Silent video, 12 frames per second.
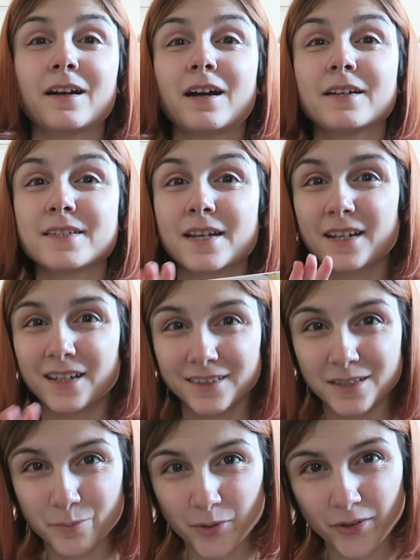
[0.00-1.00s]
at the
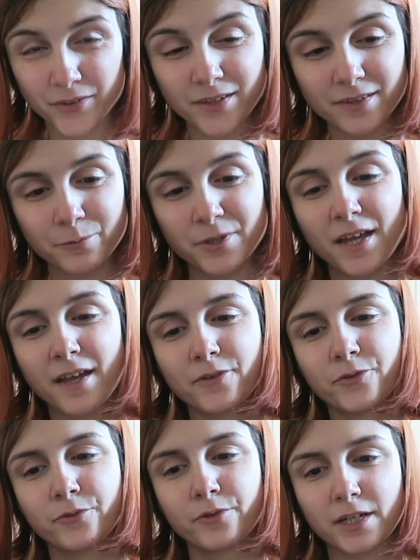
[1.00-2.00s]
cutting process when I
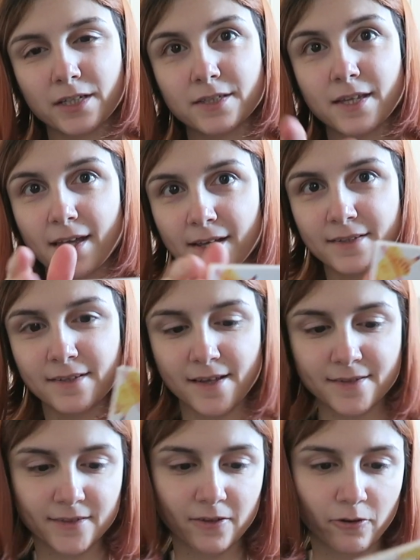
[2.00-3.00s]
had to cut the excess